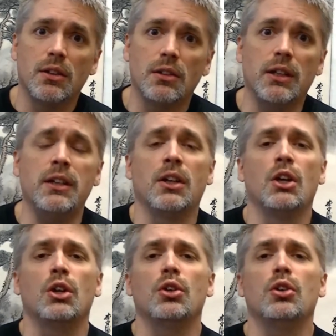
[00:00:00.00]
All right?
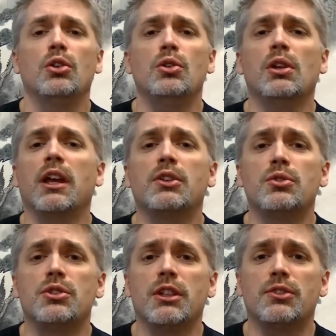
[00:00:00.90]
You like
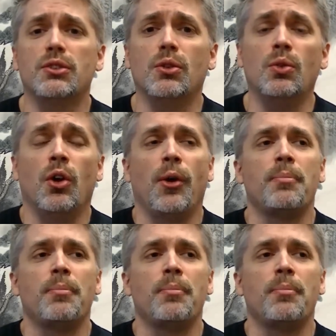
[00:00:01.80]
jiu-jitsu?